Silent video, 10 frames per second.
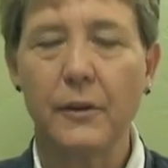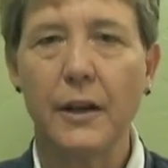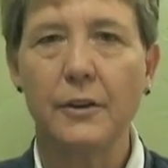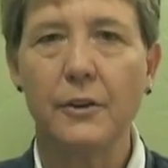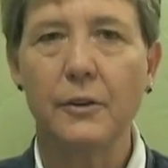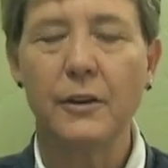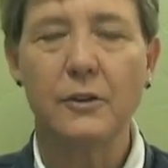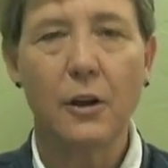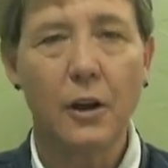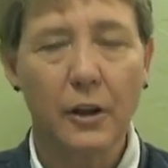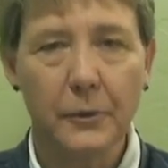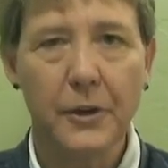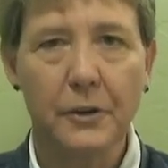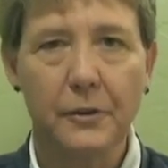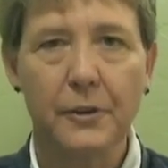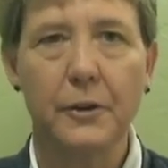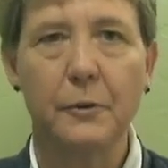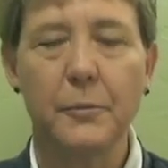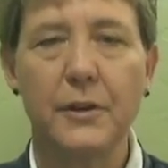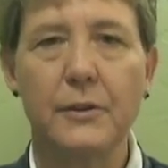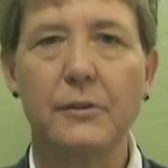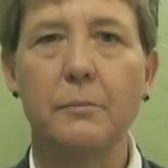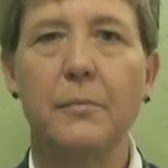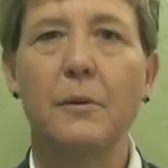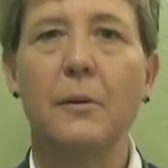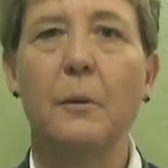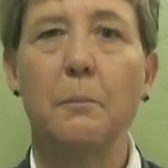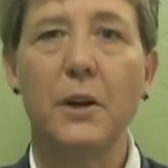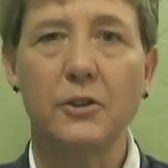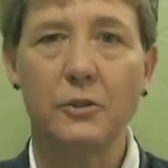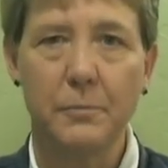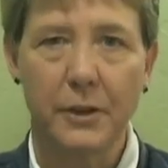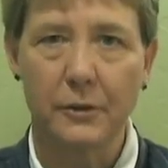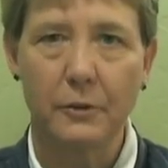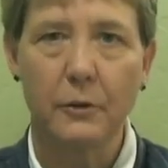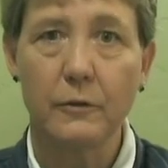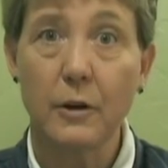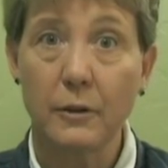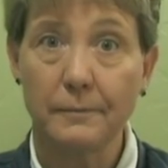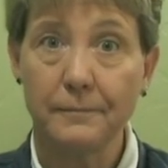that you can tolerate your therapies much better overall.